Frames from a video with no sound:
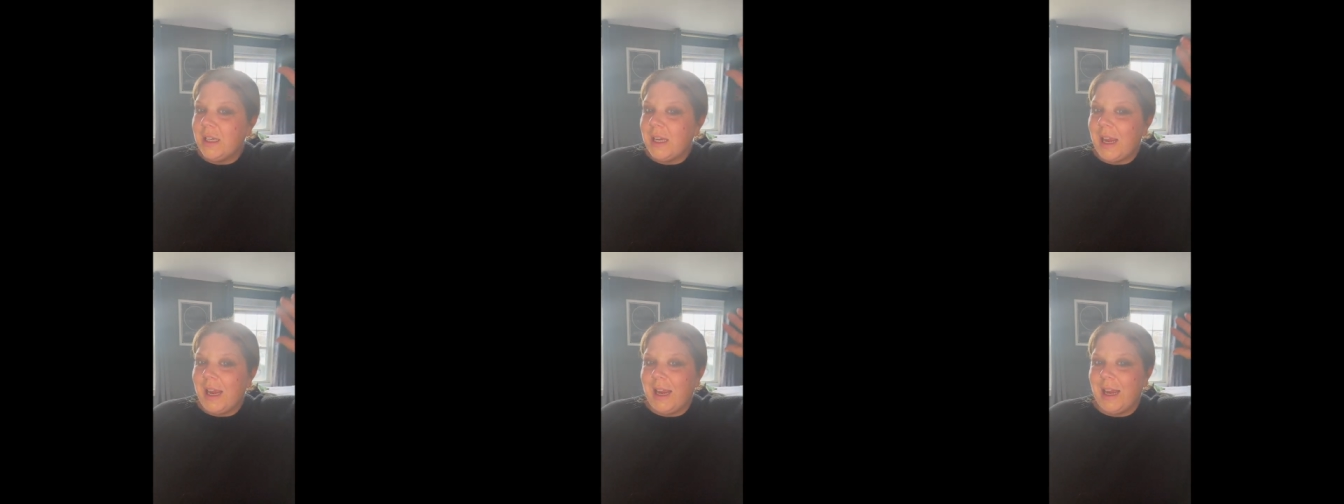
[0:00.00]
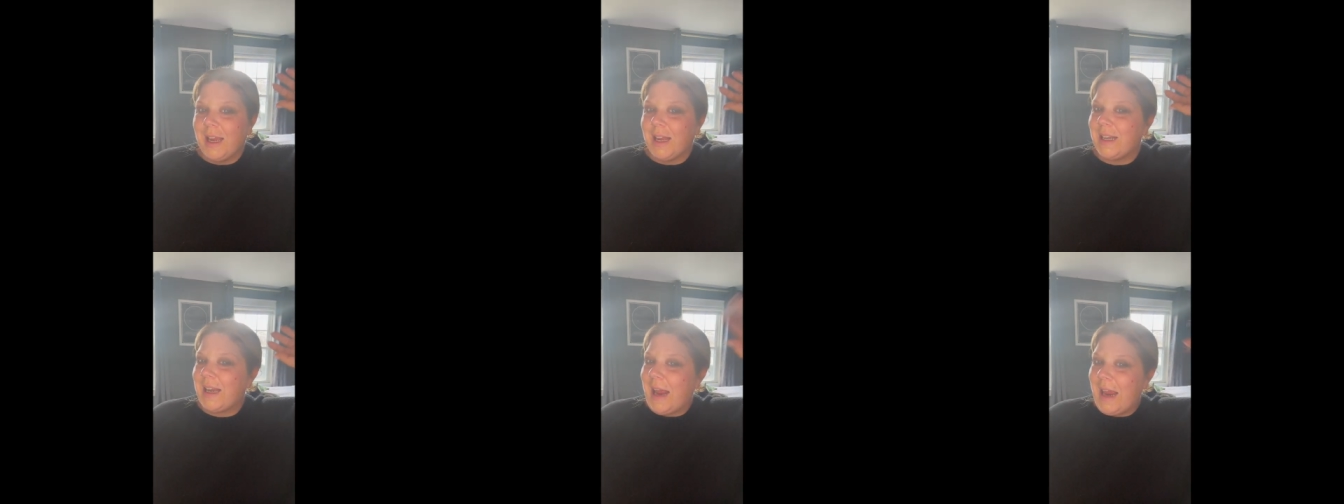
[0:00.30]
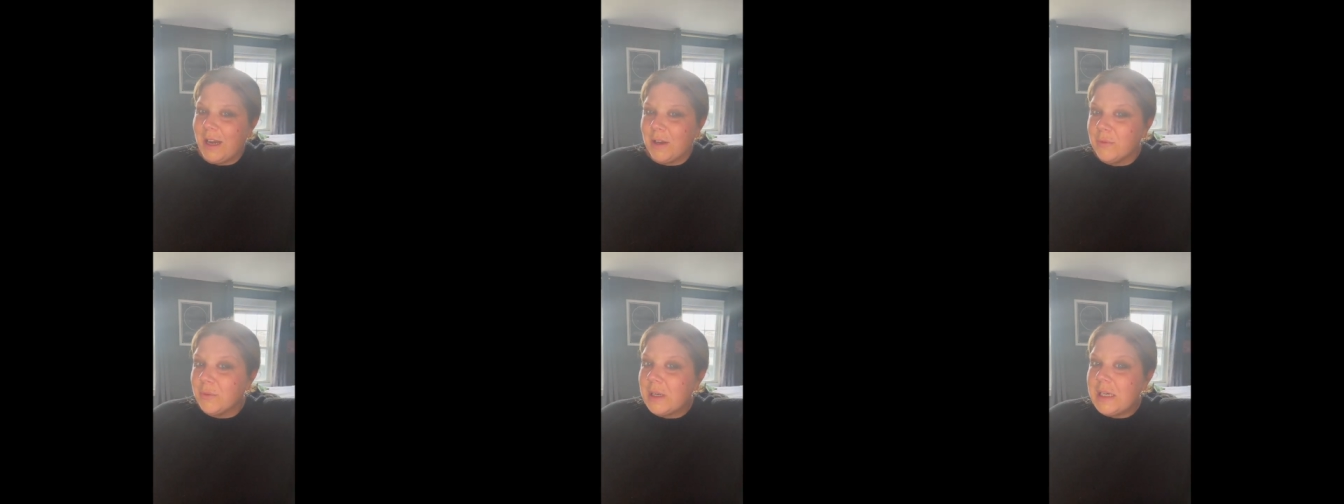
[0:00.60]
and
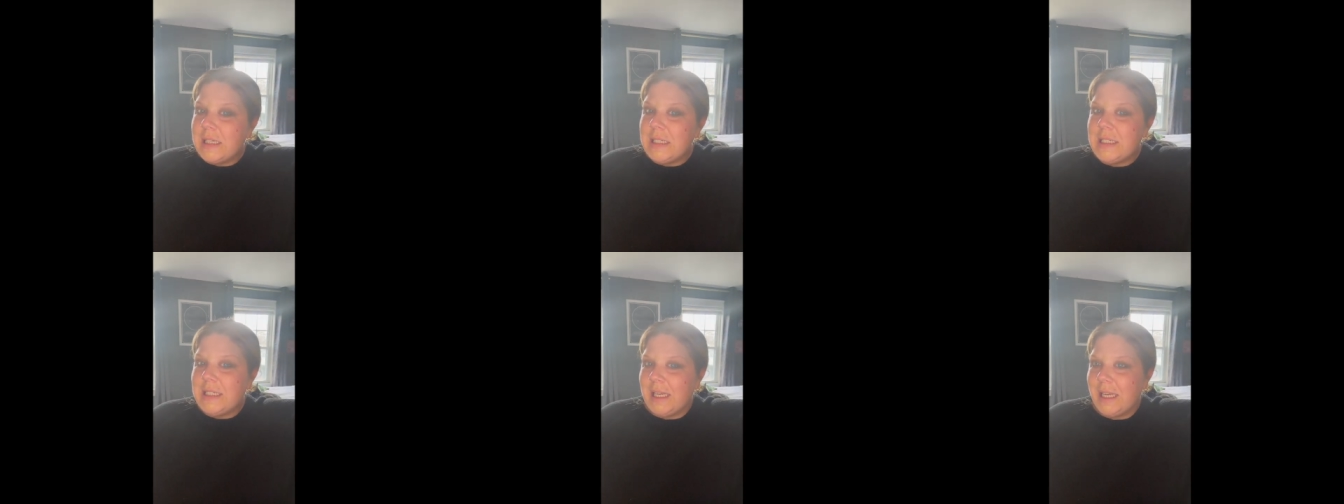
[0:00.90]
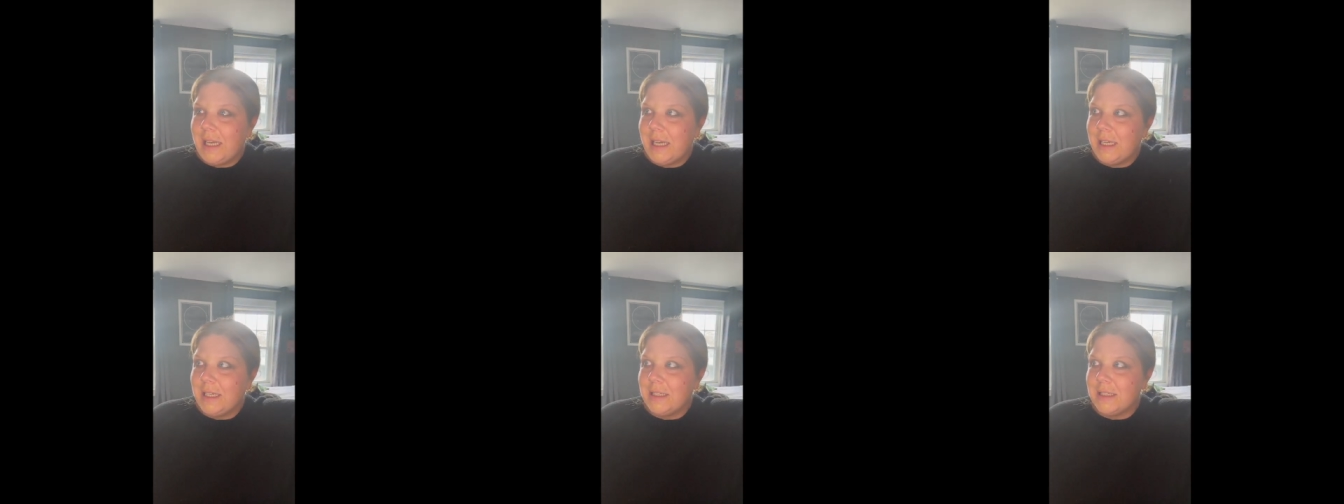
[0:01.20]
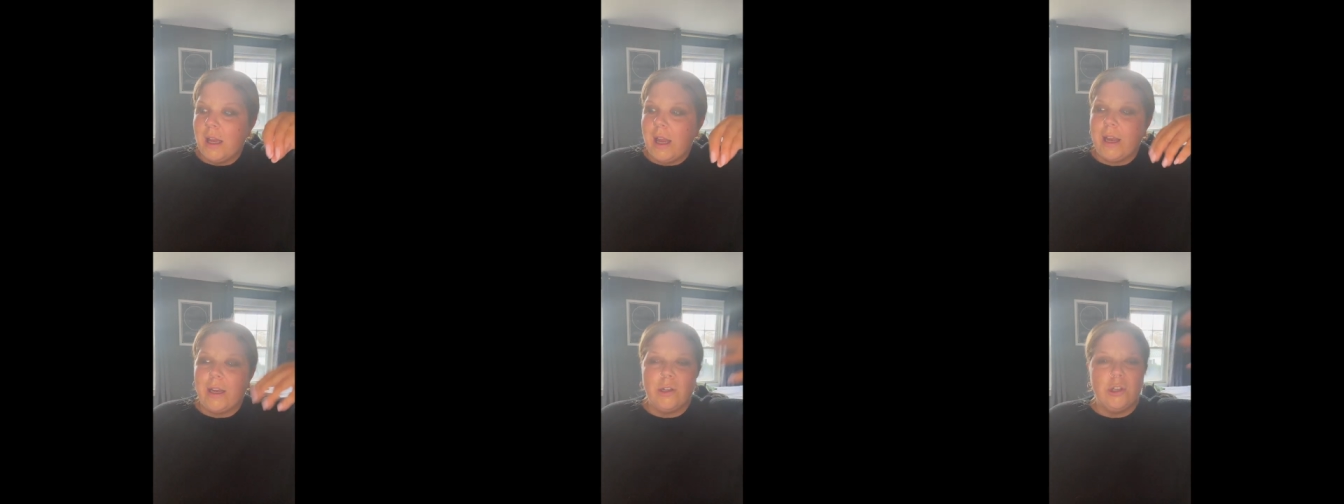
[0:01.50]
Henry
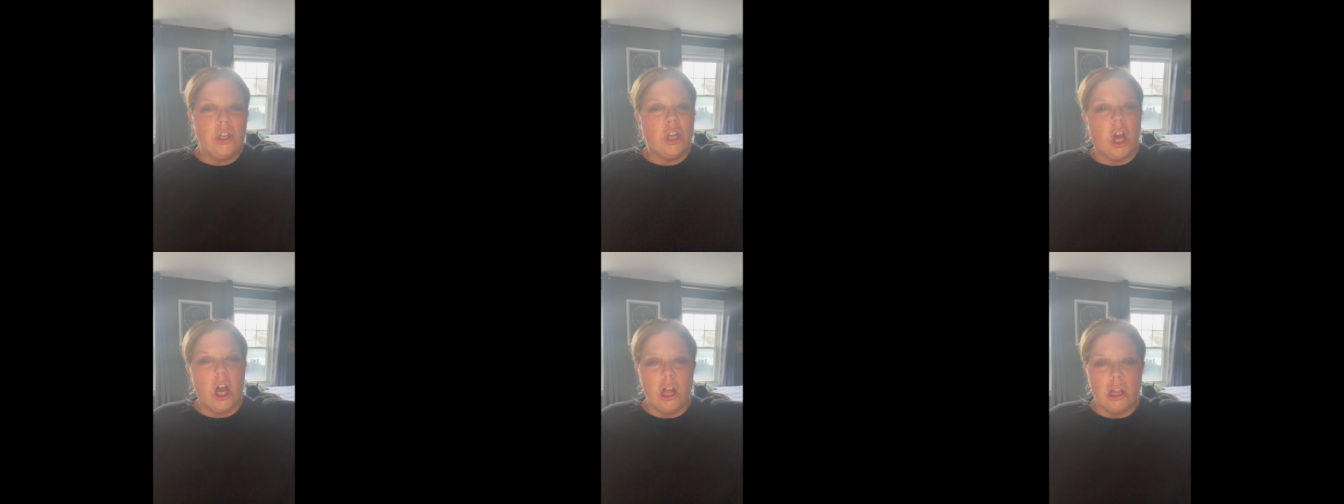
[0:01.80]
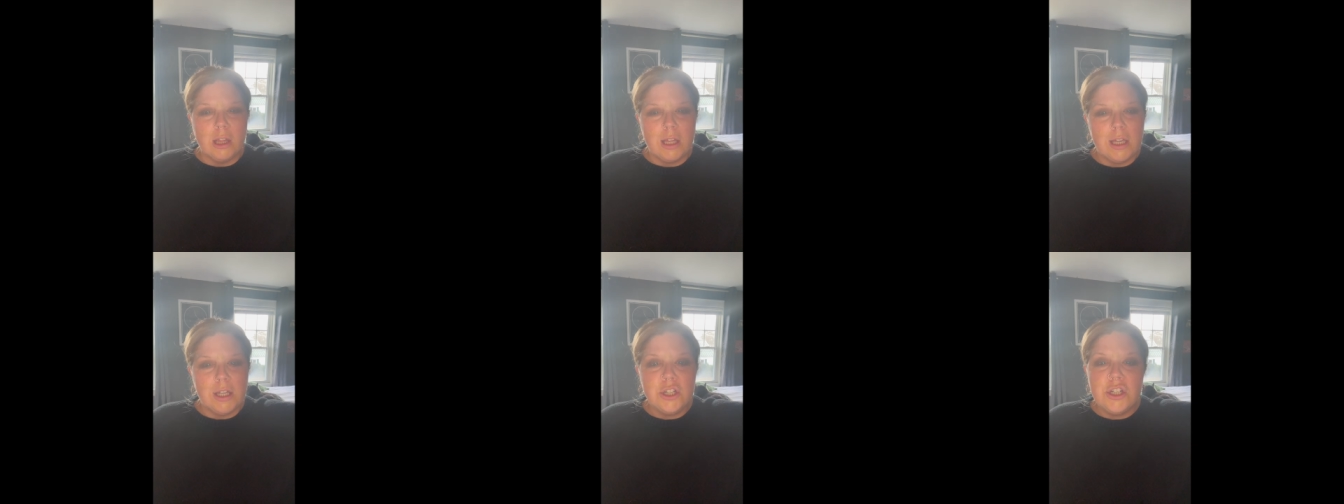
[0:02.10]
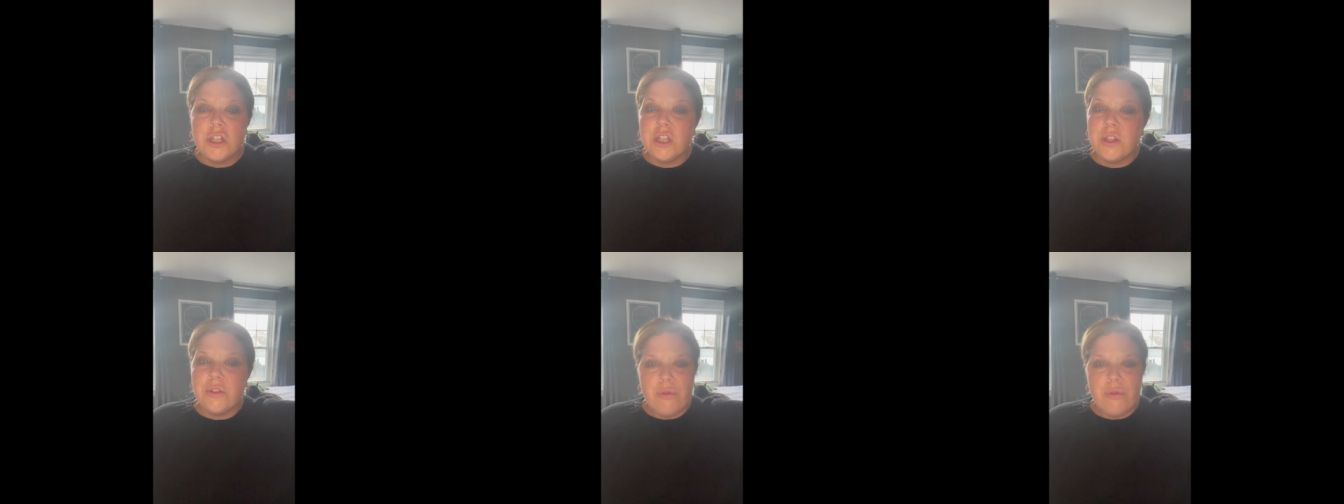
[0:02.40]
didn't acknowledge